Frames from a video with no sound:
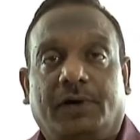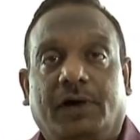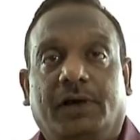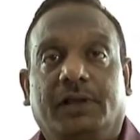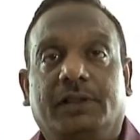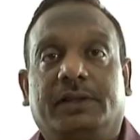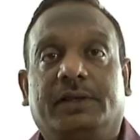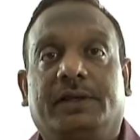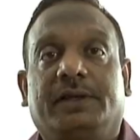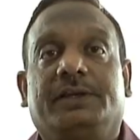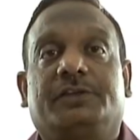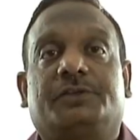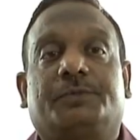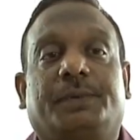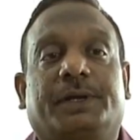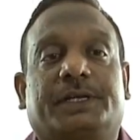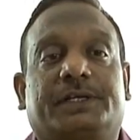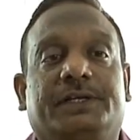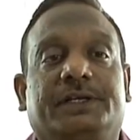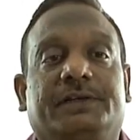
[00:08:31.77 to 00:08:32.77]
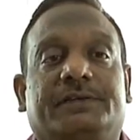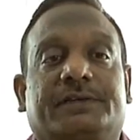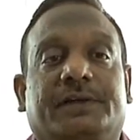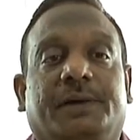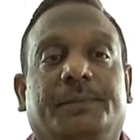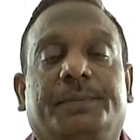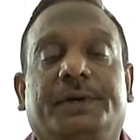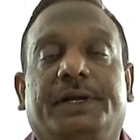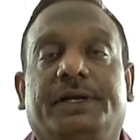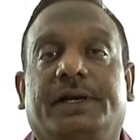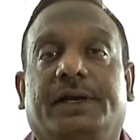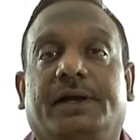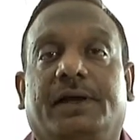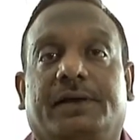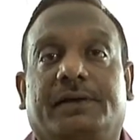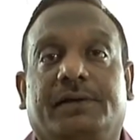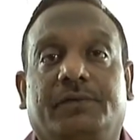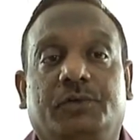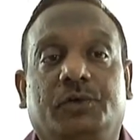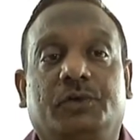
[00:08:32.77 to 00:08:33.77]
all the inspection is completed
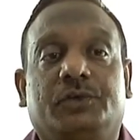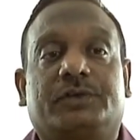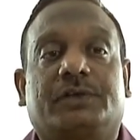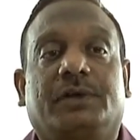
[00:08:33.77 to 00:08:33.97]
or review is